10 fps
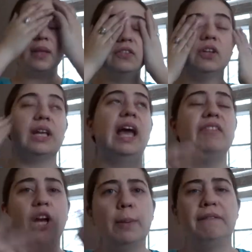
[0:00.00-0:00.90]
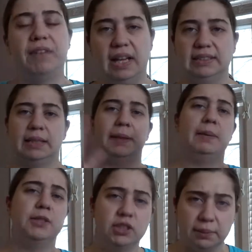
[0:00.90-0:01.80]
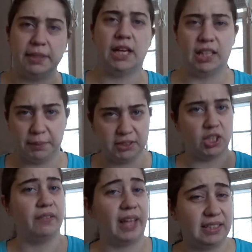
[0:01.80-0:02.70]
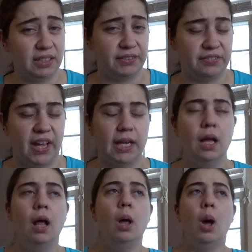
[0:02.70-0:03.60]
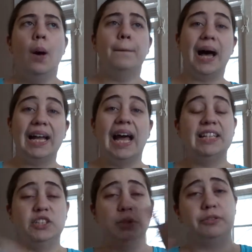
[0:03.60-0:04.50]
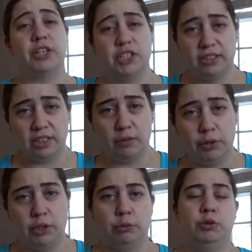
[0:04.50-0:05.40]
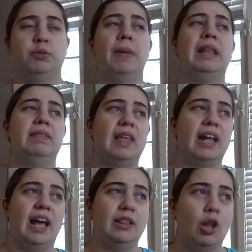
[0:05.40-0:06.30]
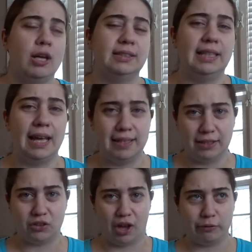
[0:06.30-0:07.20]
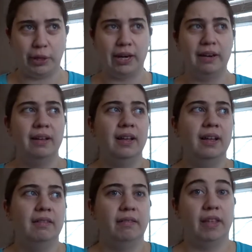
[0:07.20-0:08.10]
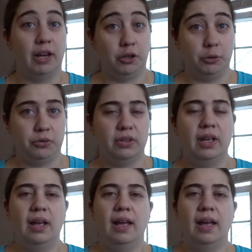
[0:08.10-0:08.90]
So, like, I have, like, all my files, like, my images and my documents and all that stuff is fine, but I had to do a fresh install of Windows, which meant that I lost the editing software that I use.